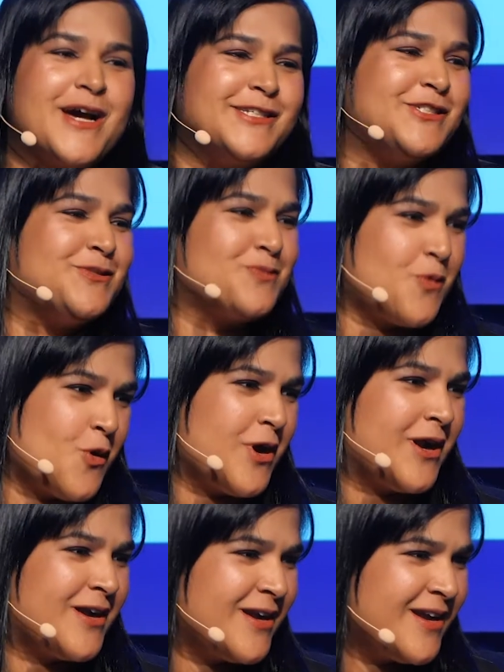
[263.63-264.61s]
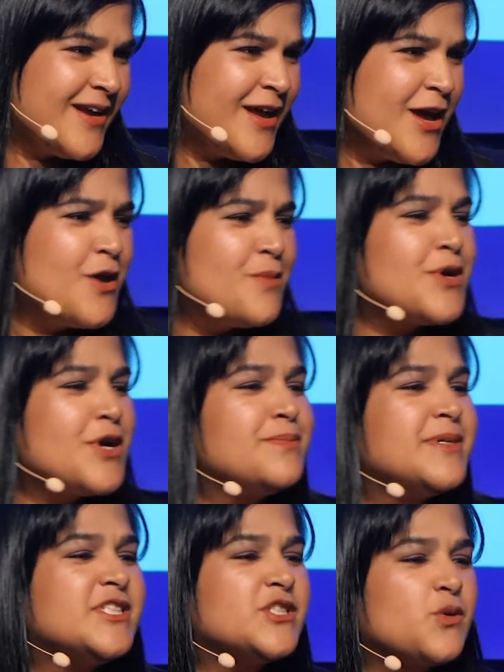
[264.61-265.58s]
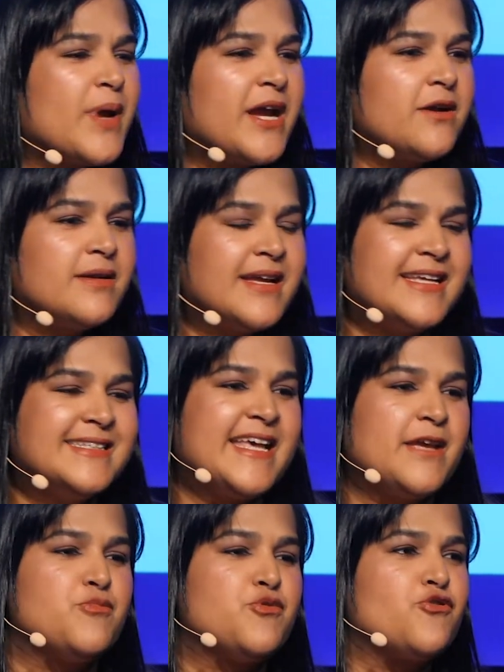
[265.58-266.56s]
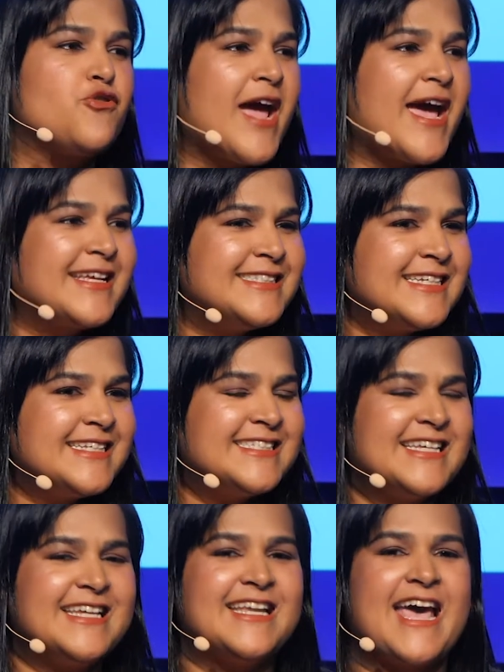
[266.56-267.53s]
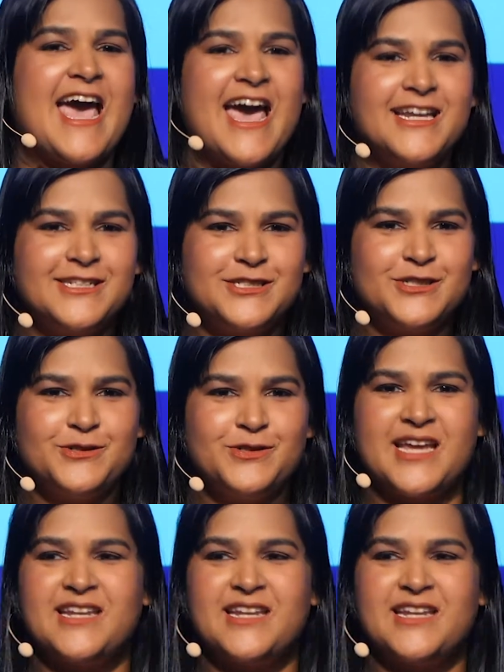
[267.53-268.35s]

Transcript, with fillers: much more. Purpose Squared is a practice, an attitude,